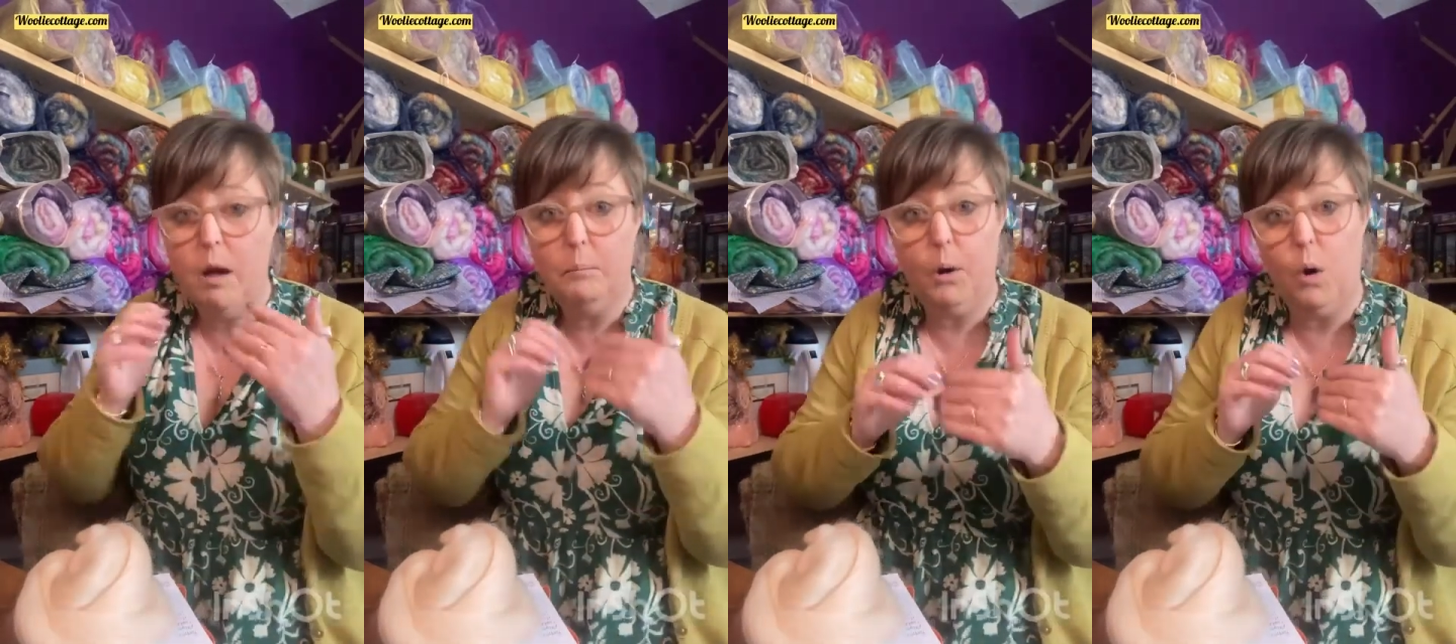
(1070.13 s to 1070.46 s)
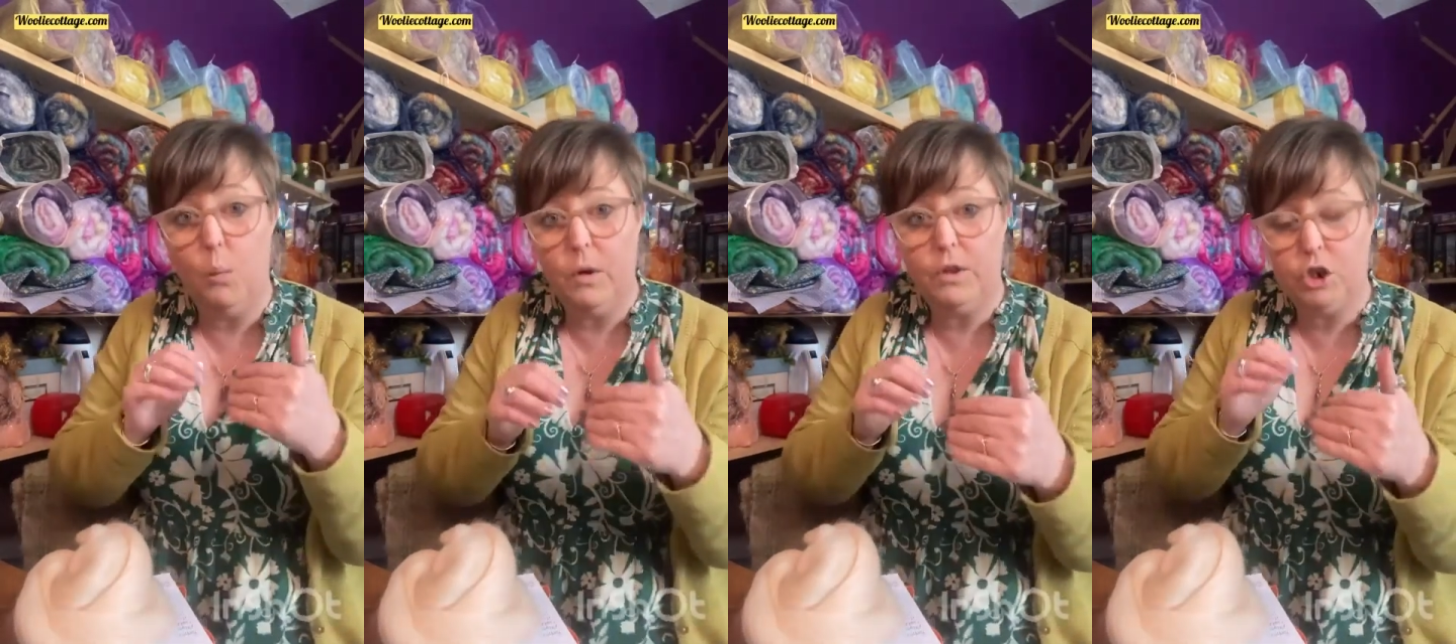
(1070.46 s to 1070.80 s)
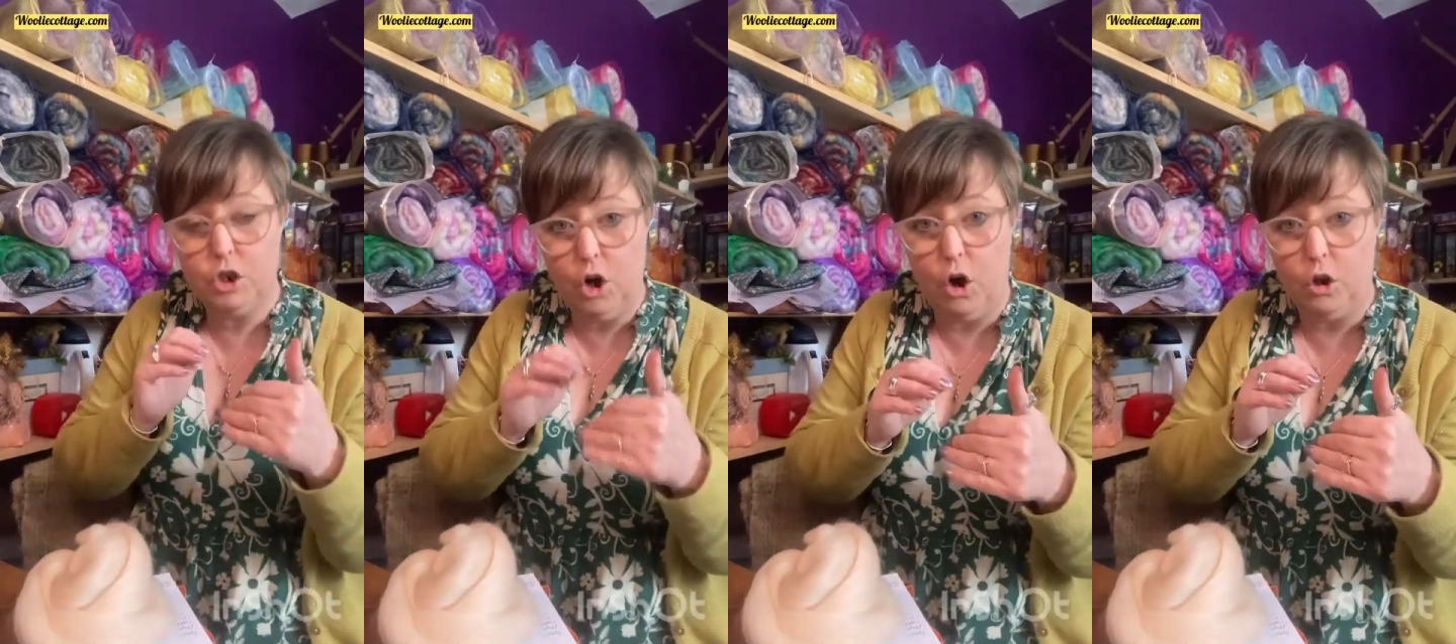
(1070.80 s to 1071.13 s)
But with
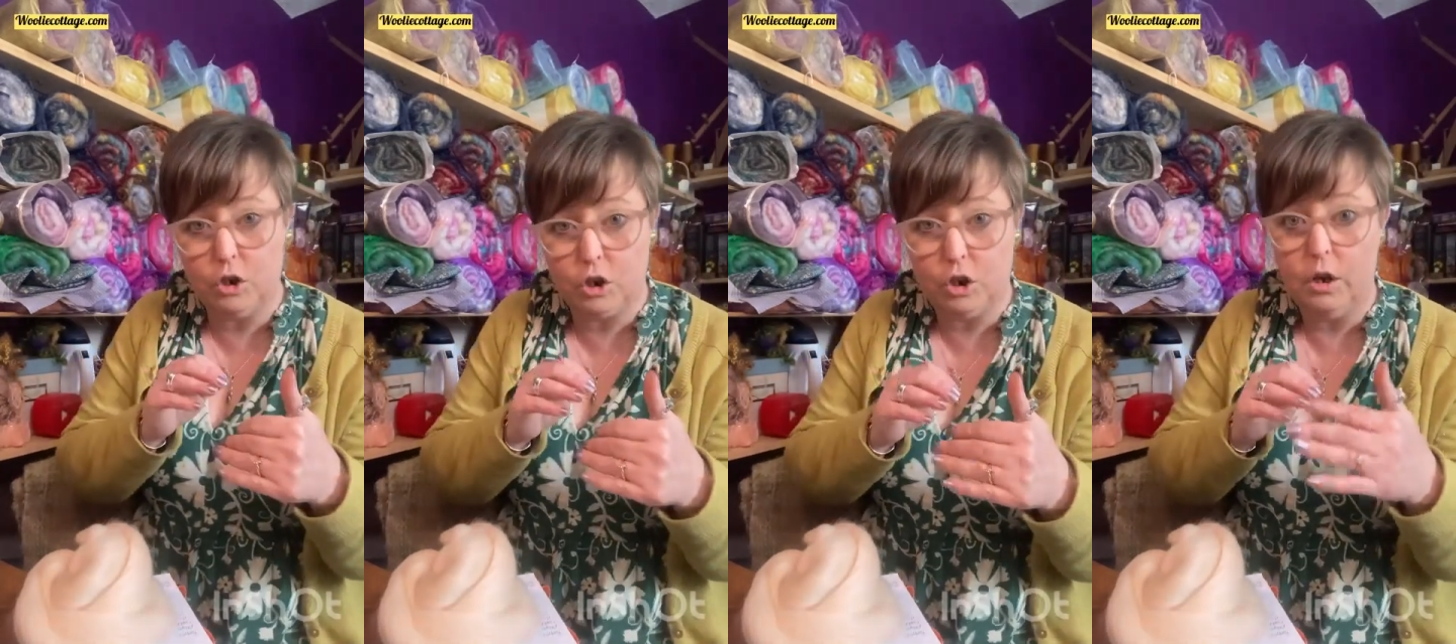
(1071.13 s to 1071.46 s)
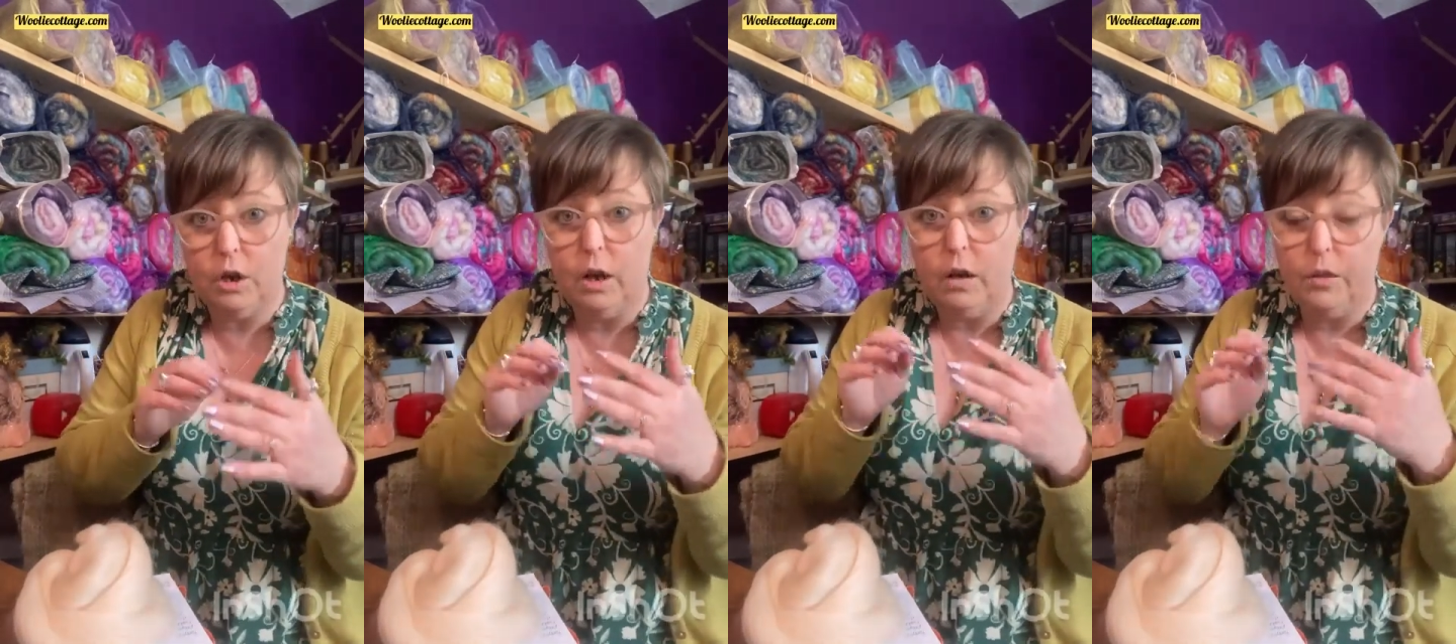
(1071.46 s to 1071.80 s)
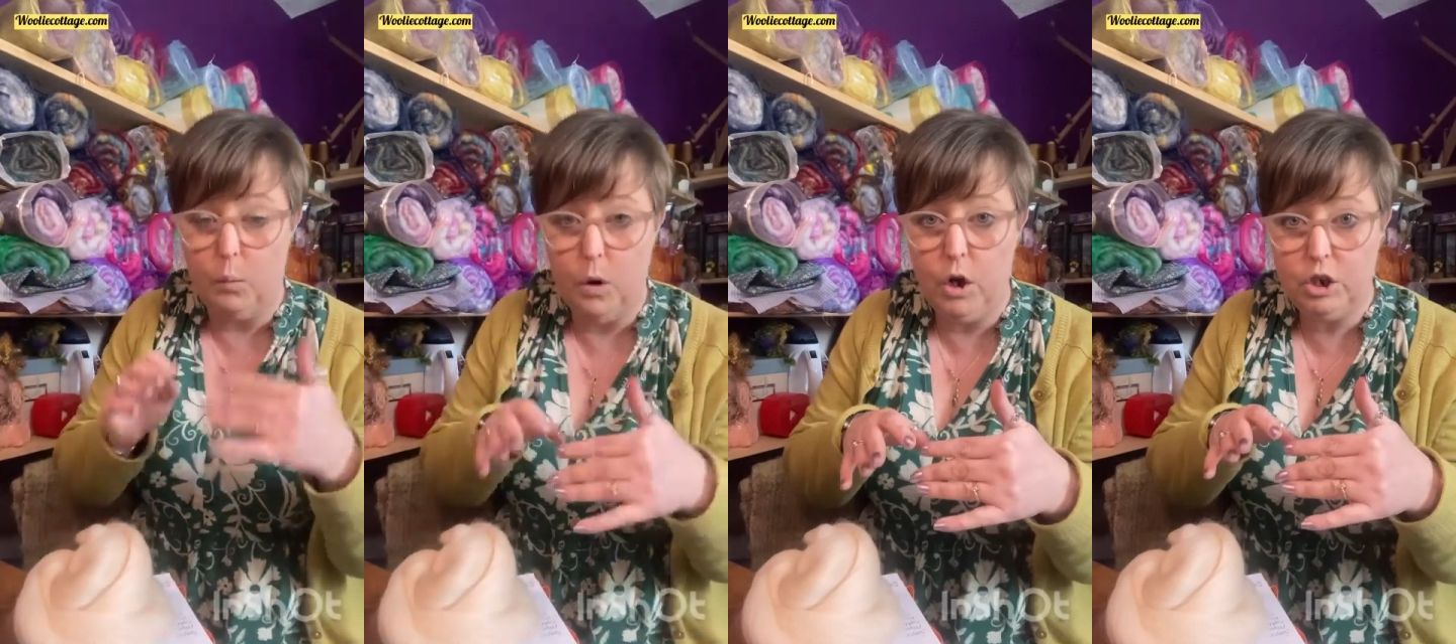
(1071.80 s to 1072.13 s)
the
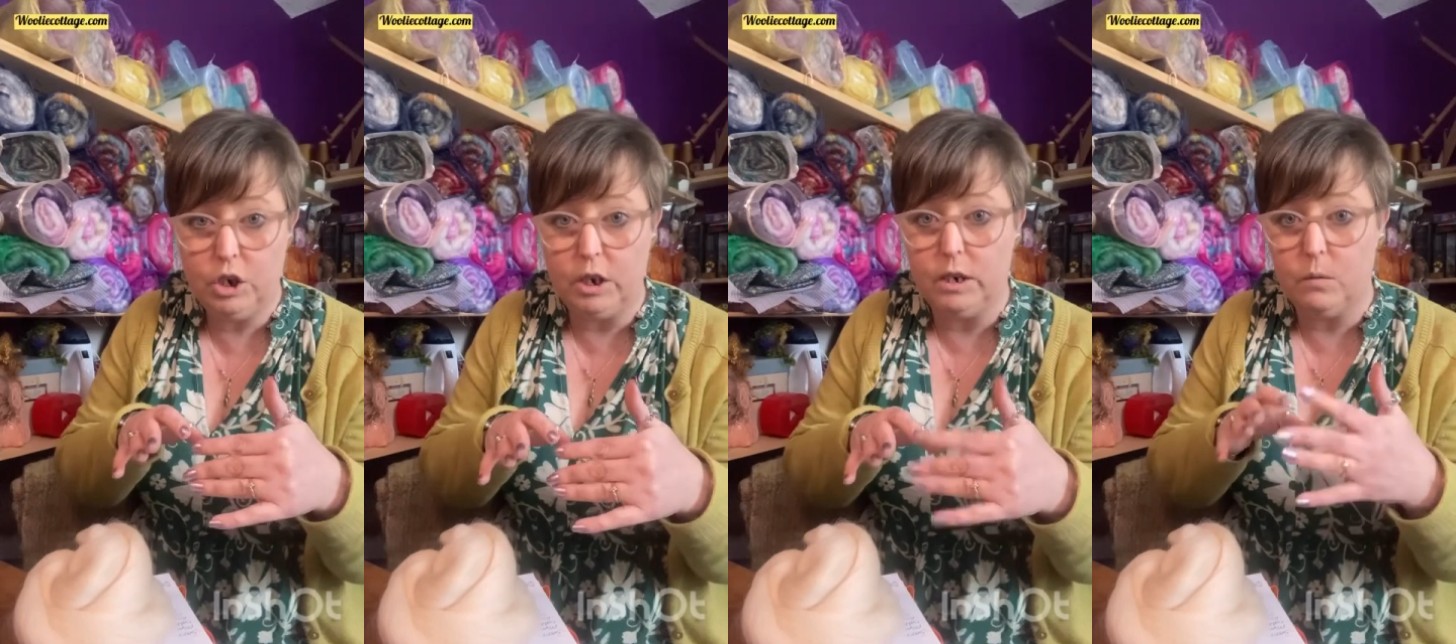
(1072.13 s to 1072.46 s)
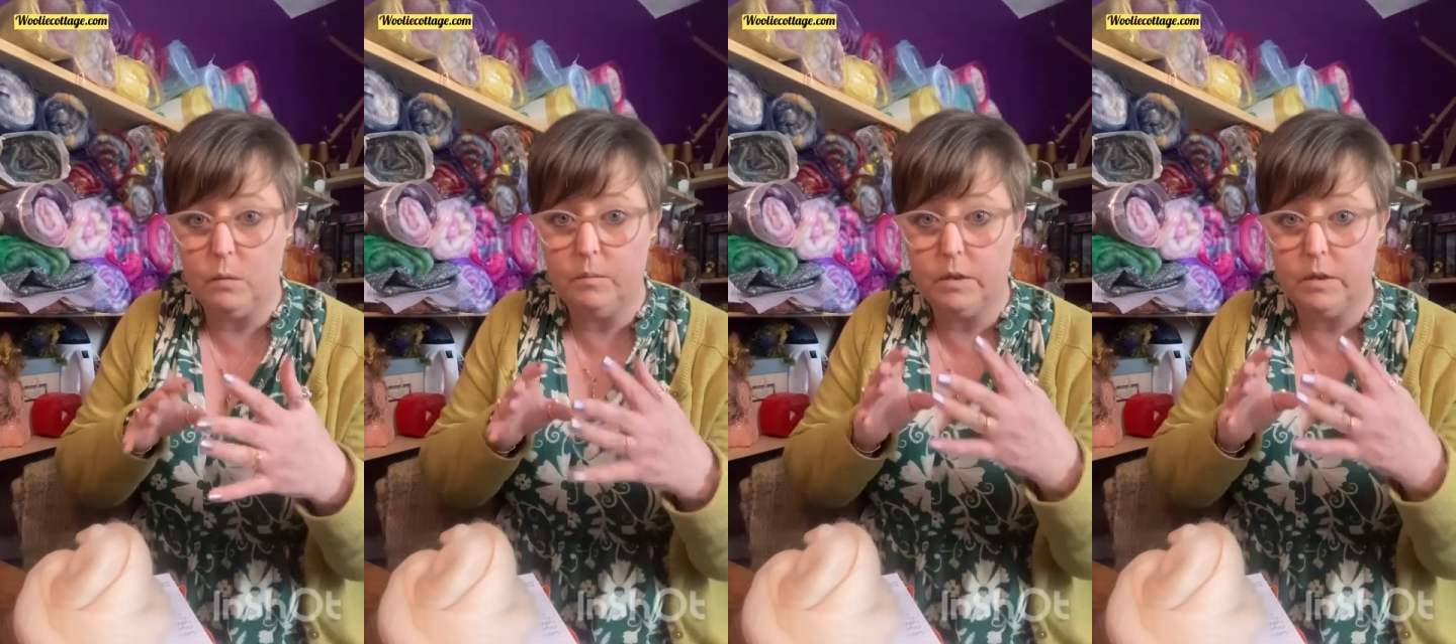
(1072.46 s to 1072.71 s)
worsted